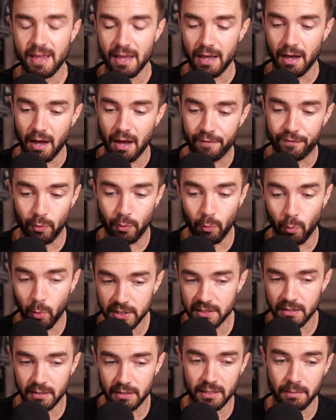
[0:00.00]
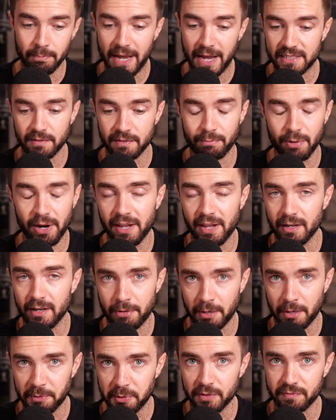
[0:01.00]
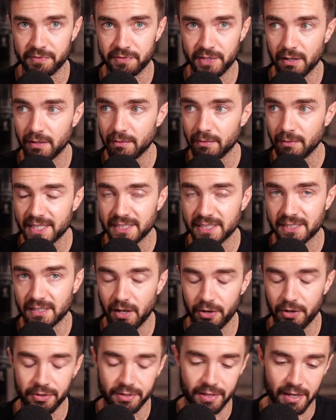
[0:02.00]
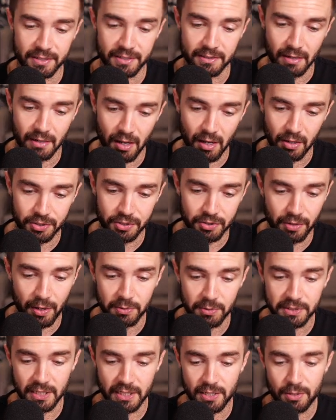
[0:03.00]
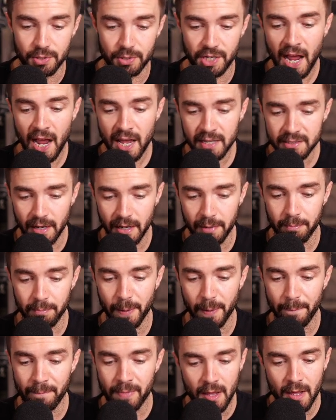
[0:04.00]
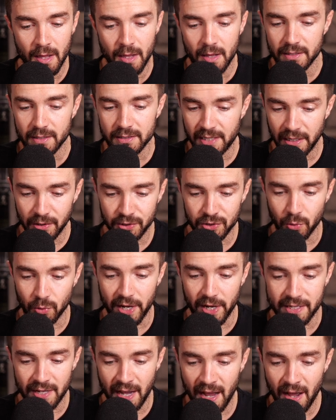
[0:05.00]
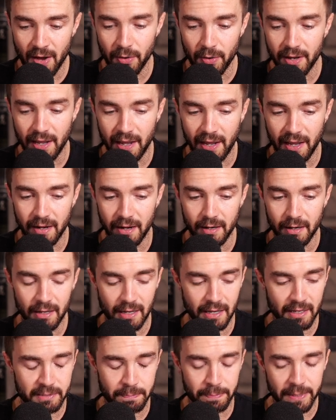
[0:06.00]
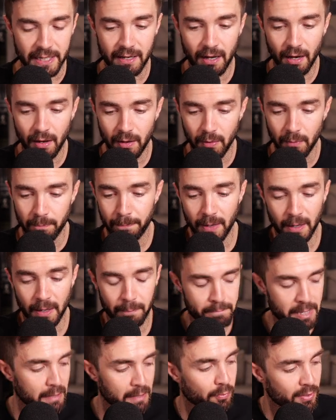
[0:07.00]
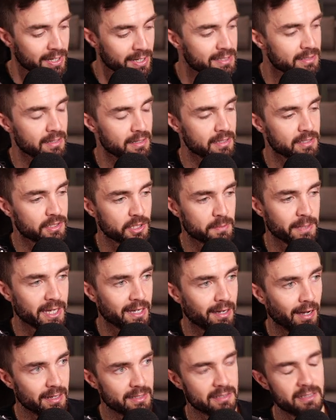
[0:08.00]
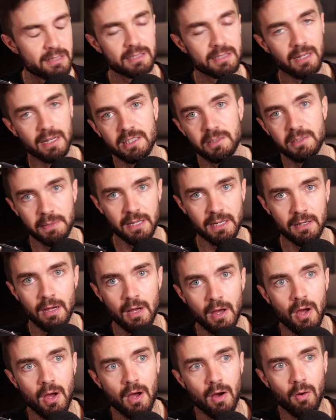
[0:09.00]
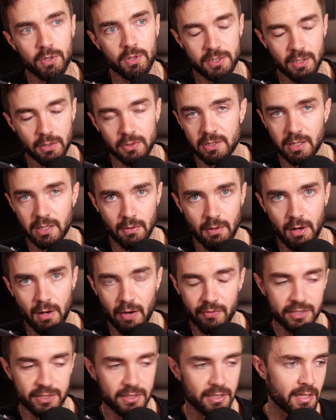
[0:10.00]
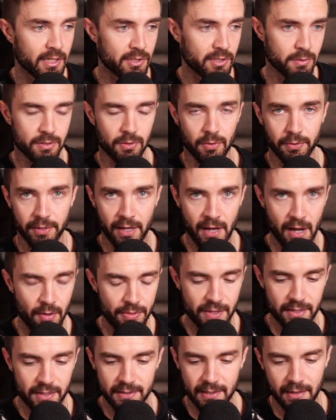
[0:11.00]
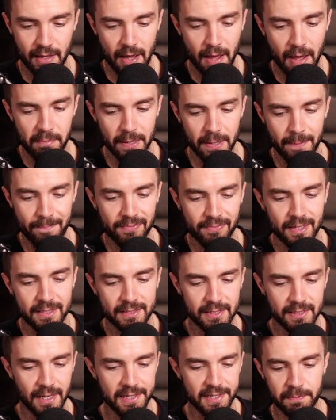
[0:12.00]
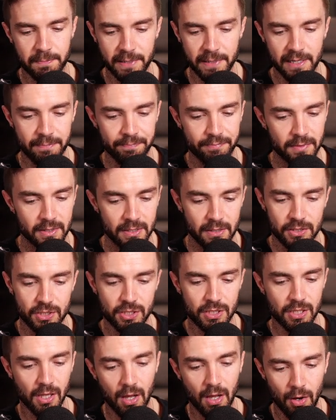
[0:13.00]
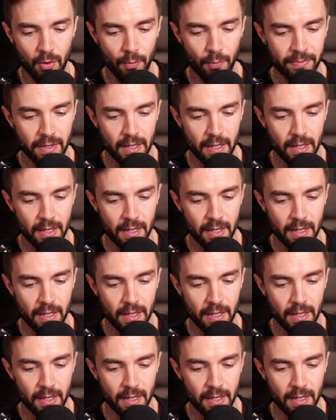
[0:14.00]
If it wasn't a massive brand, it probably would have done less than $100,000. So that was a huge asset, but sales are way down. And it's a big reason is just because the site speed was so slow. Obviously, things were sold out and things like that, but site speed, slow,